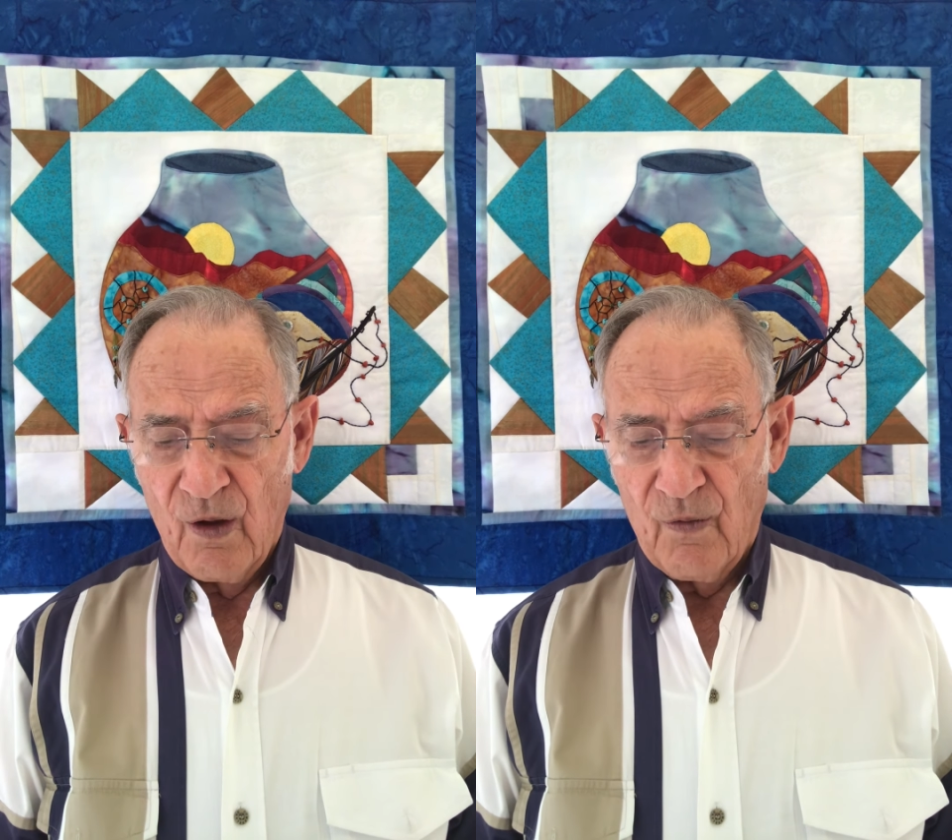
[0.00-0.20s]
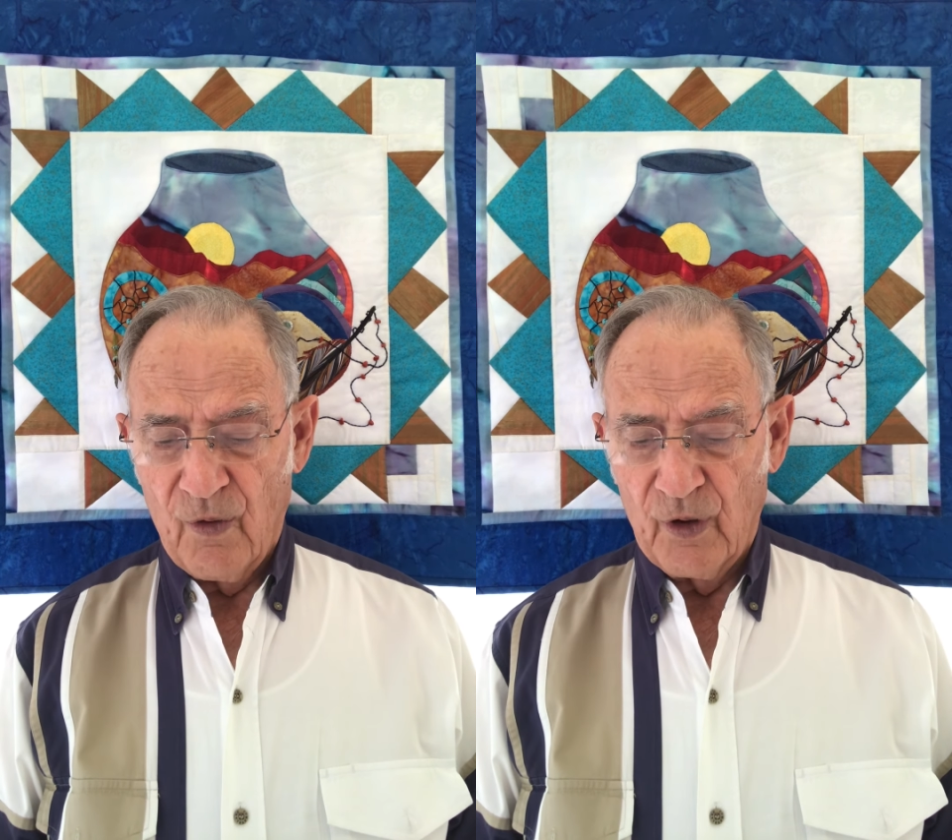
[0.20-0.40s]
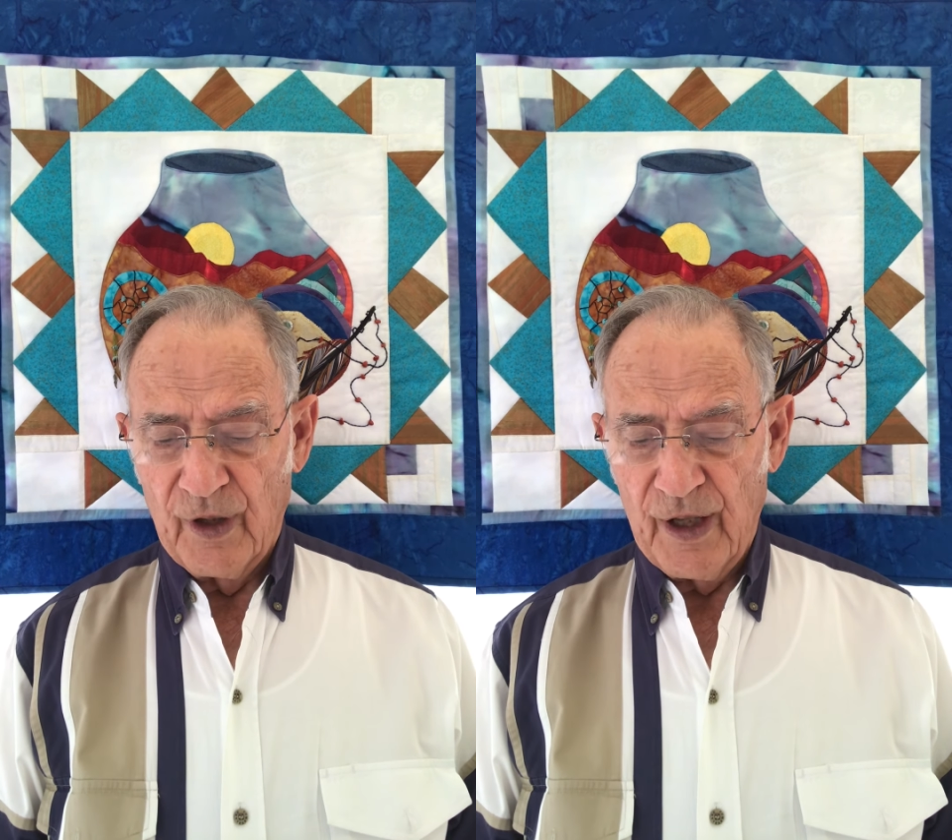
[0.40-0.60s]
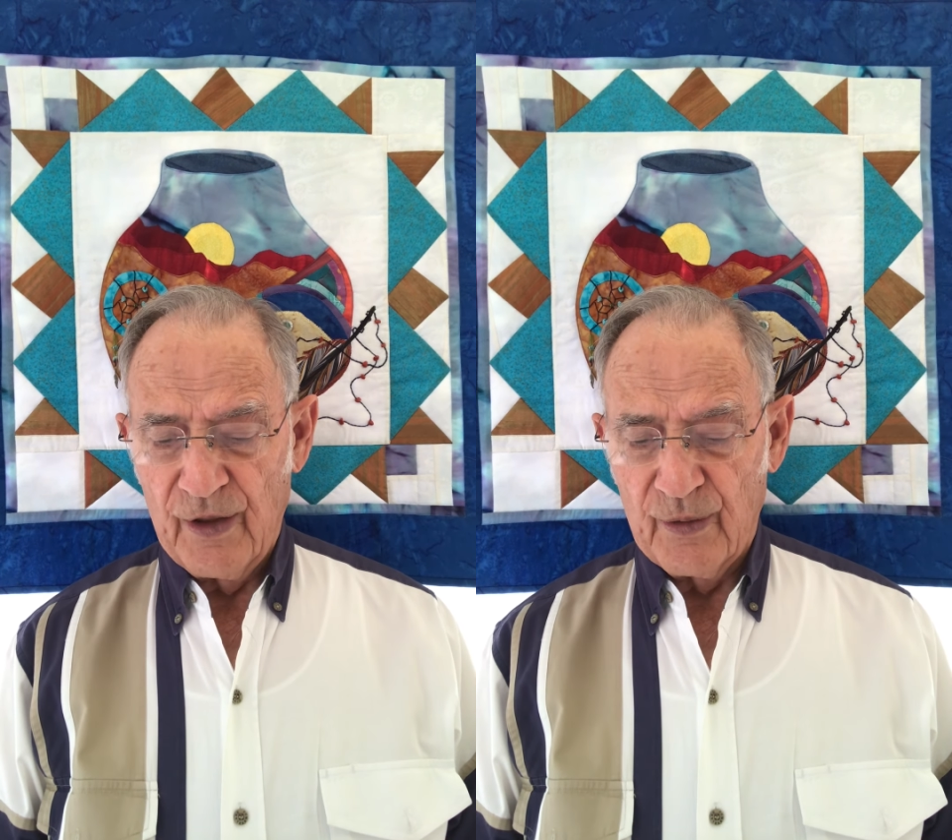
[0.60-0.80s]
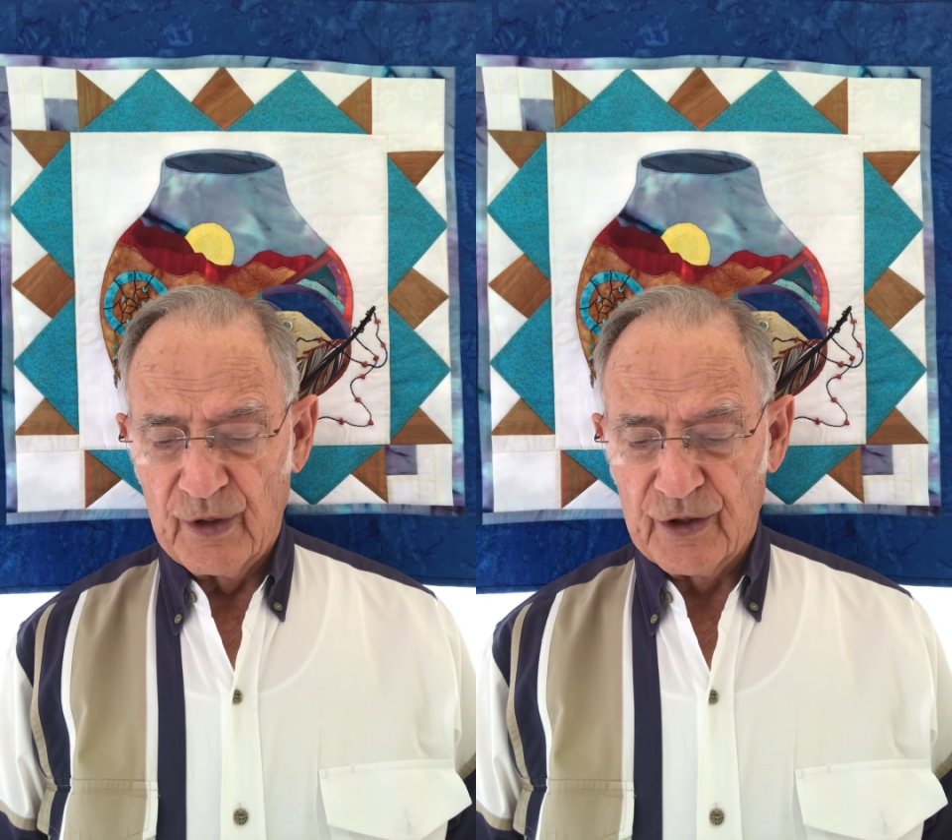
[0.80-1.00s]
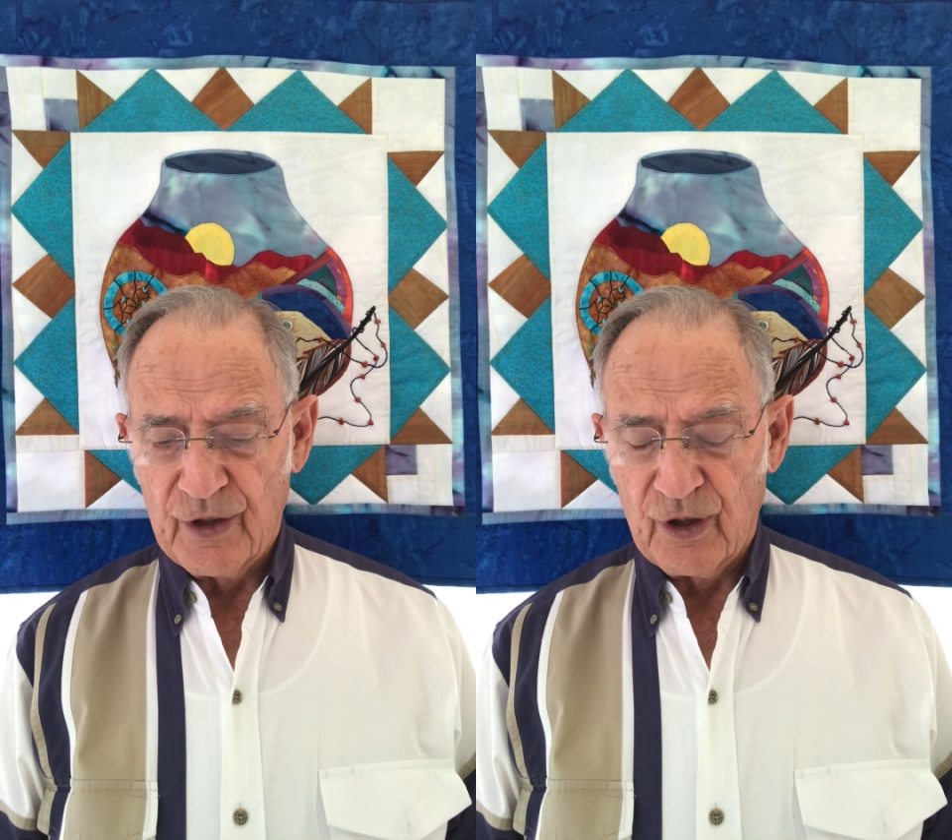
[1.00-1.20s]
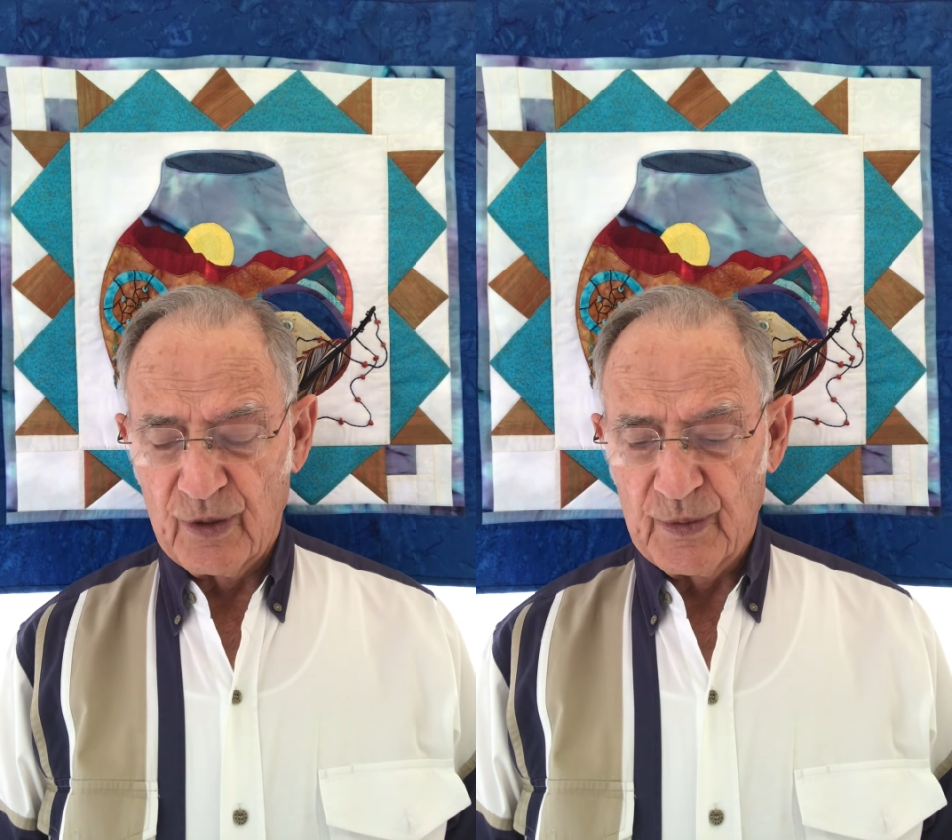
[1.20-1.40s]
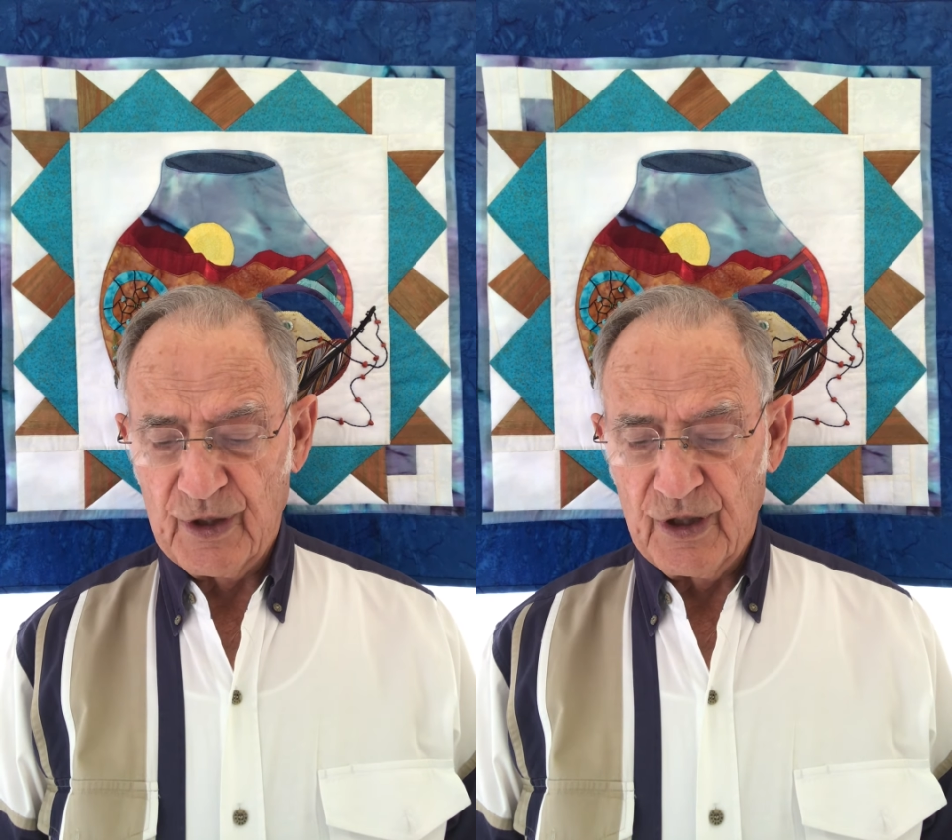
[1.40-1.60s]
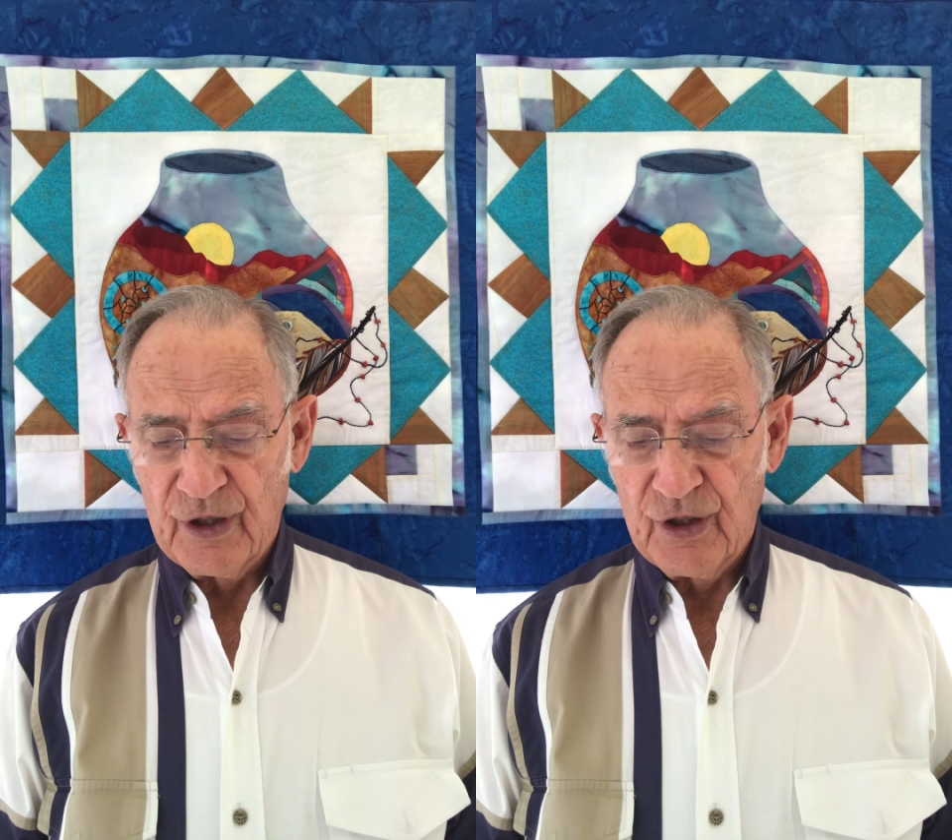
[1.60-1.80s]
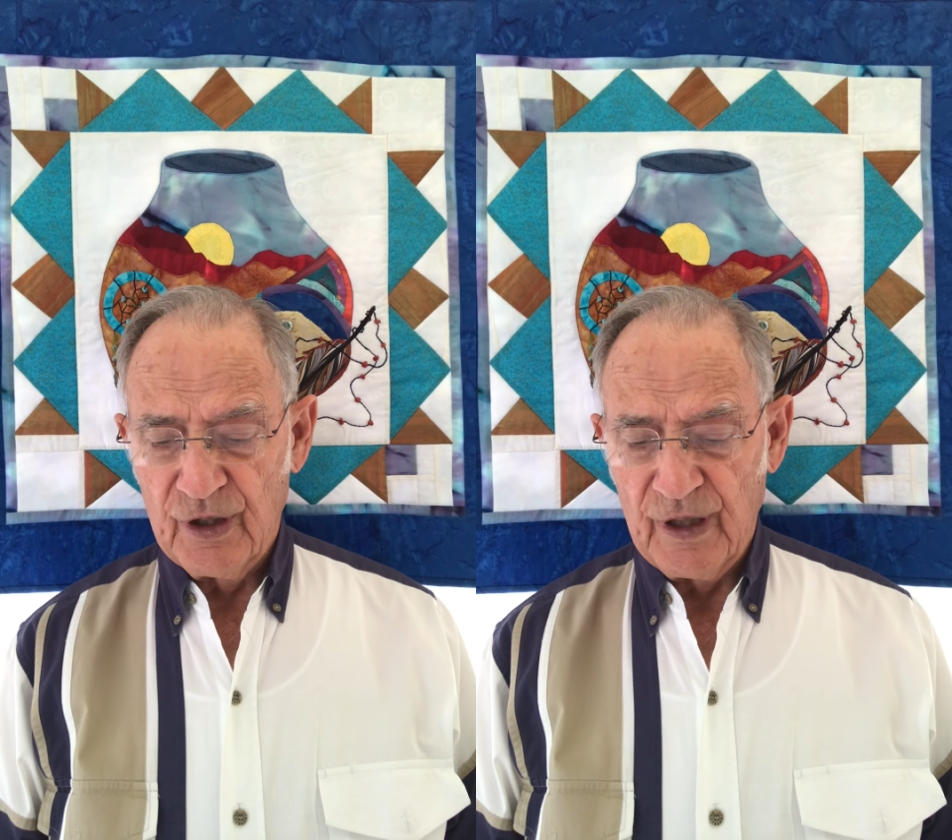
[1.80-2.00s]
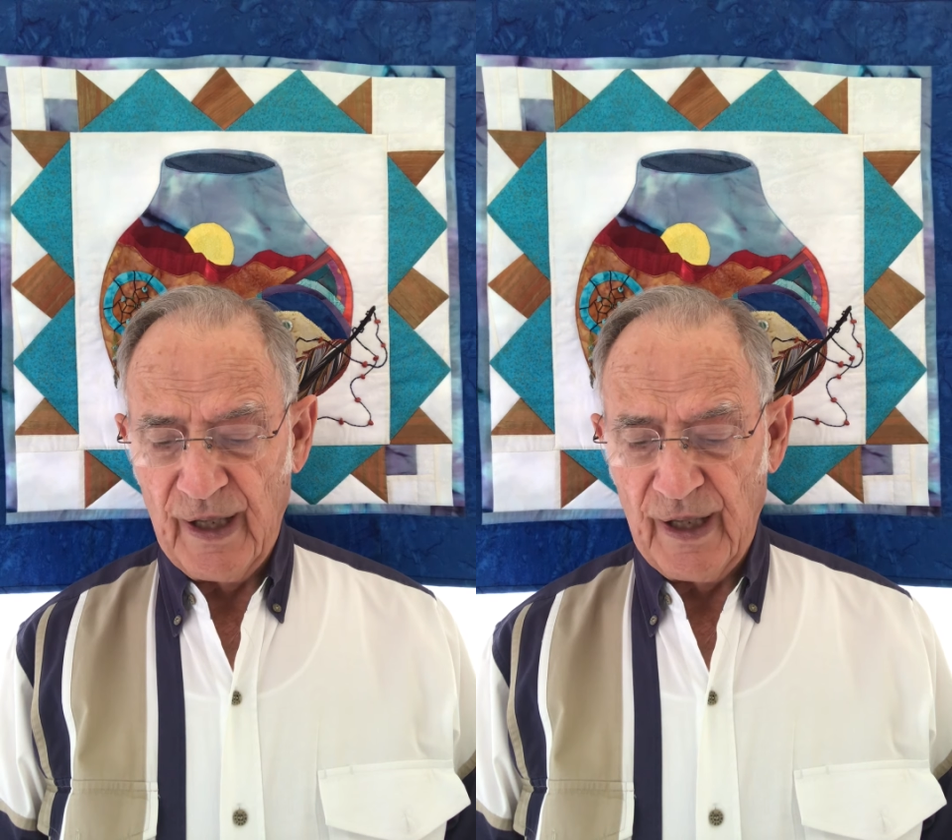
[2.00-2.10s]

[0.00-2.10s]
For neither is circumcision